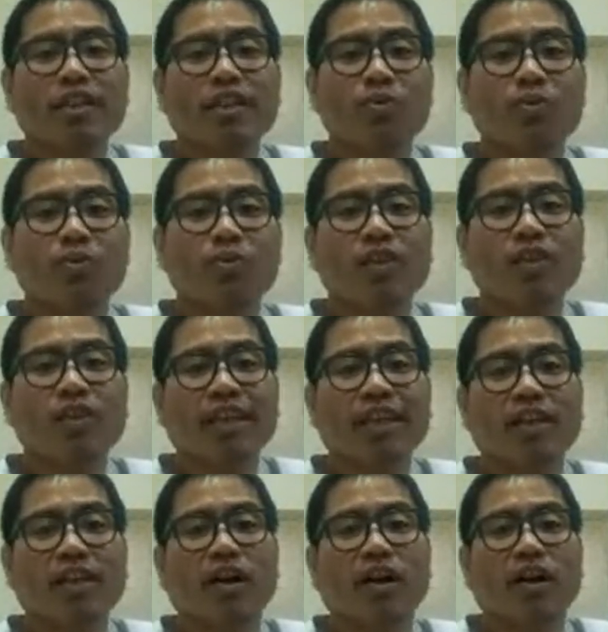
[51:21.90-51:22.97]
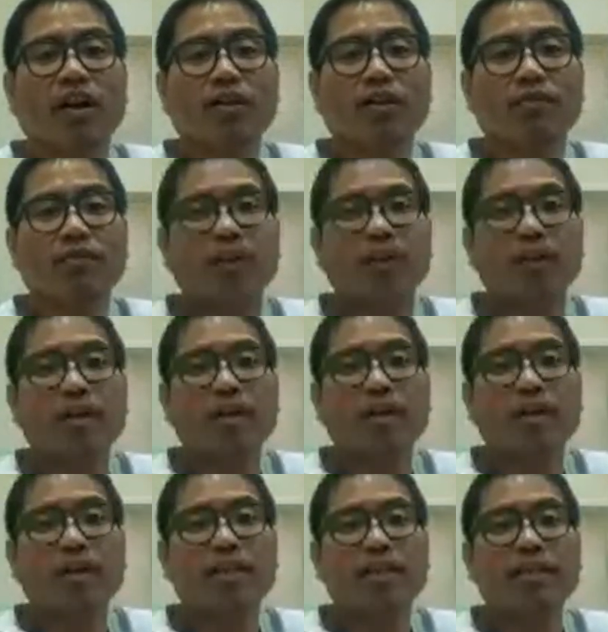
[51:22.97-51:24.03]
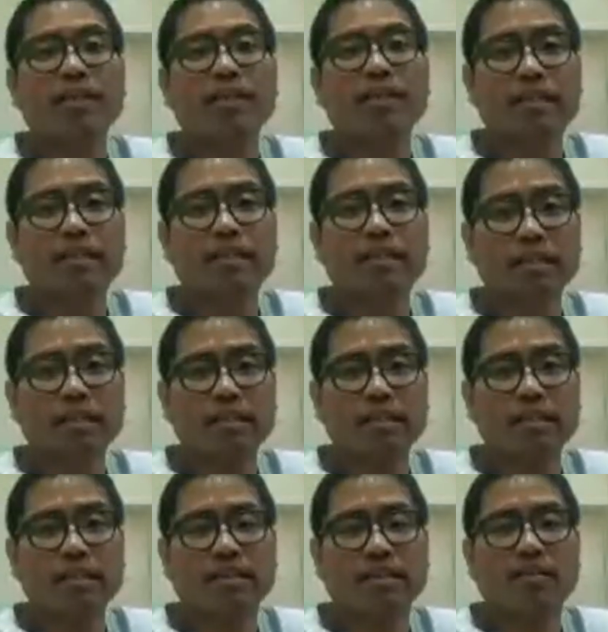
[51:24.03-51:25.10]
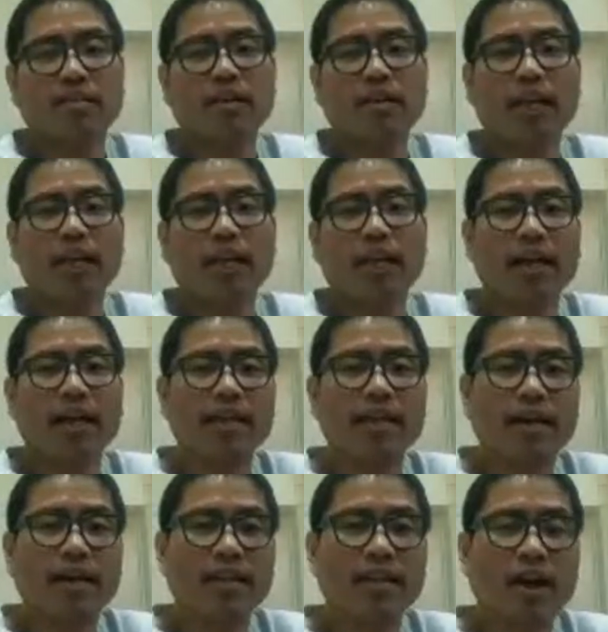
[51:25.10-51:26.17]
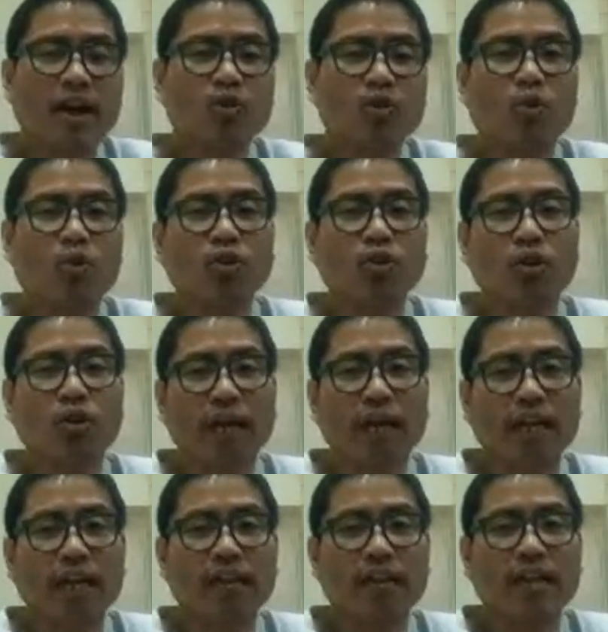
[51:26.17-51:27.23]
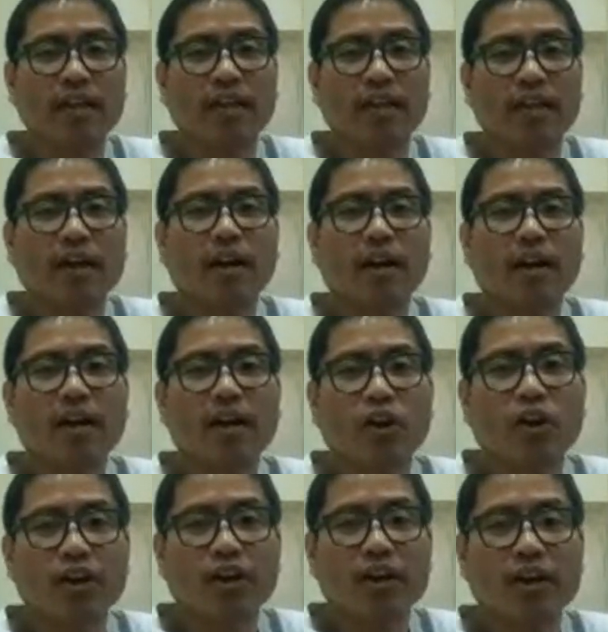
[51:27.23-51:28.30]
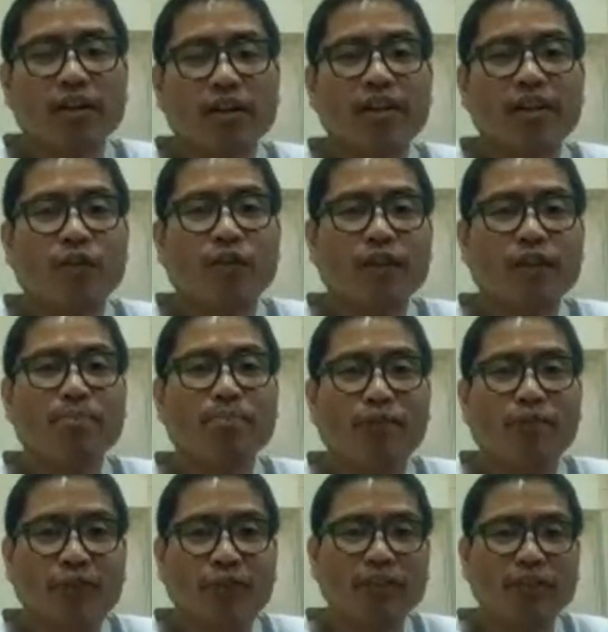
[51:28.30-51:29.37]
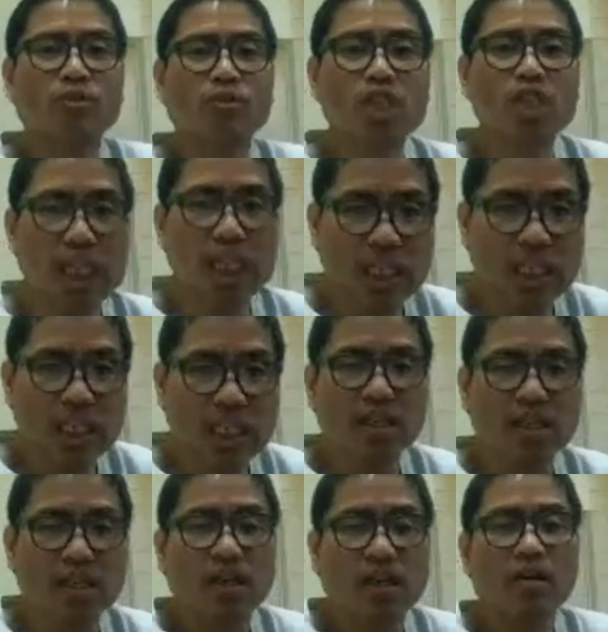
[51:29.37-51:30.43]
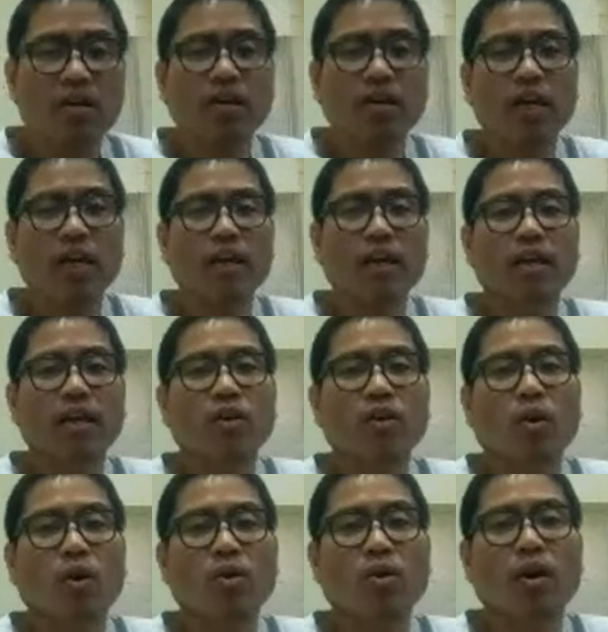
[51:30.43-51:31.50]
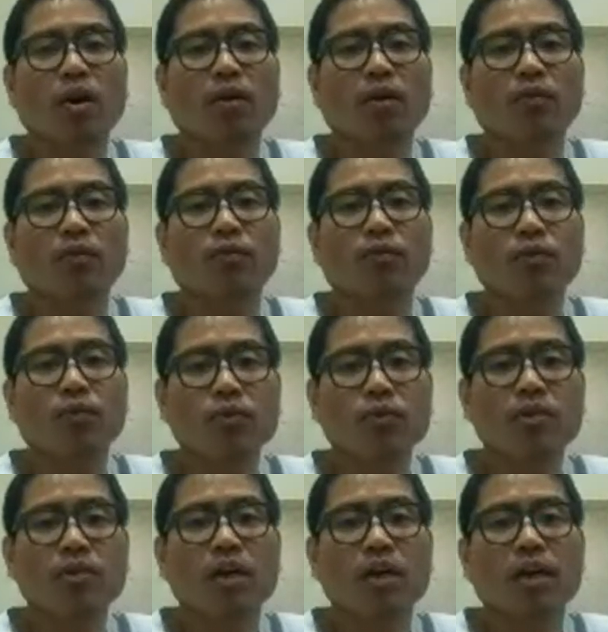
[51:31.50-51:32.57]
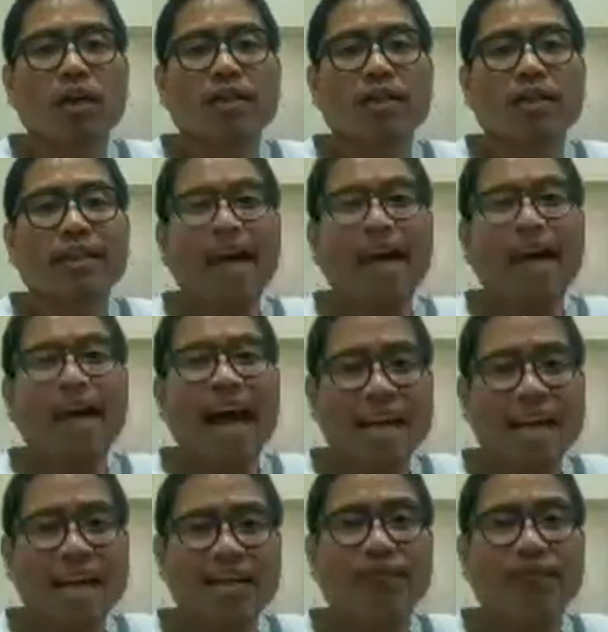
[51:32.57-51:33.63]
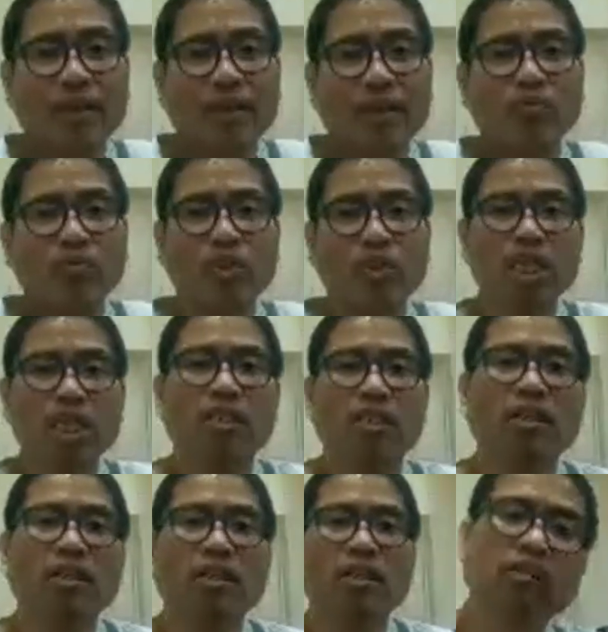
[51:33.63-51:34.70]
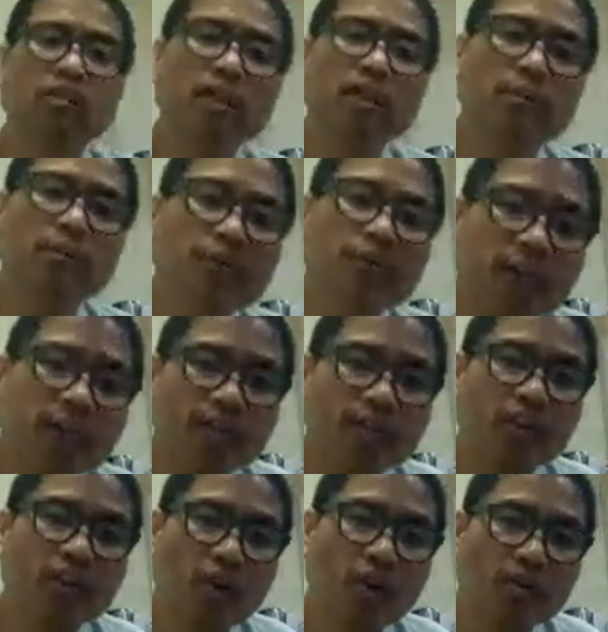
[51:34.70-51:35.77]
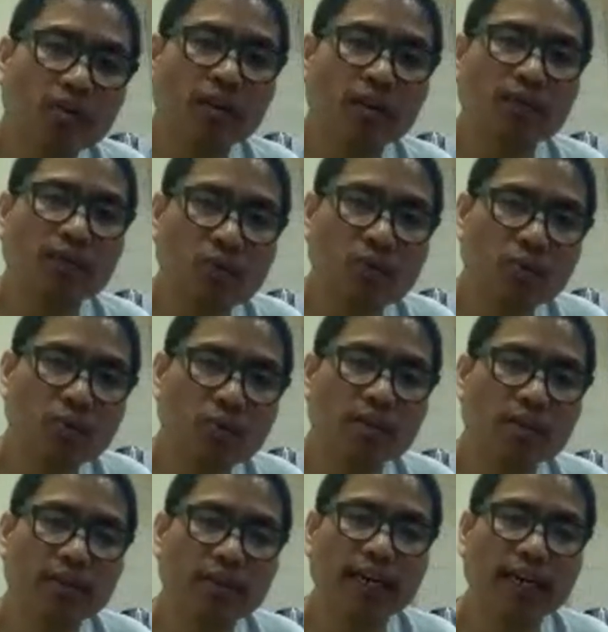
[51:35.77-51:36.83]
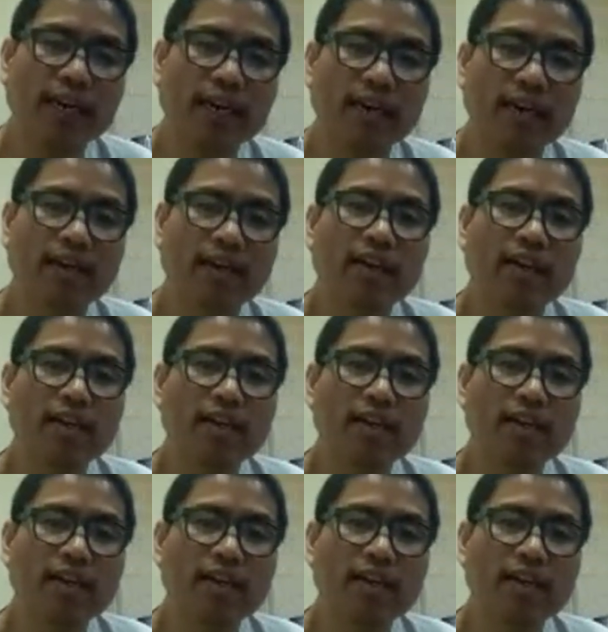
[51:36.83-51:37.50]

deals with the study of diseases. Okay, like that, how to control it, or different pathogens, okay? Uh, food that has a pathogen, okay? Cancer-causing food, something like that.